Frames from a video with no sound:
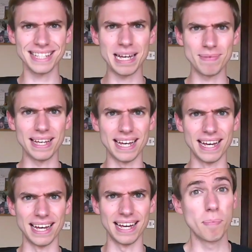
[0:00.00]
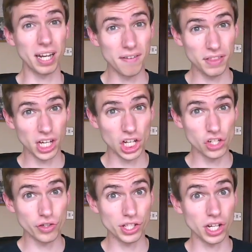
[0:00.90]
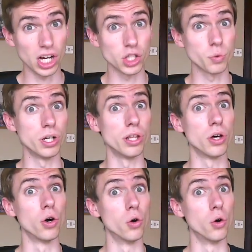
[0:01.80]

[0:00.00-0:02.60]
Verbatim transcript: Très bien. But if the country starts with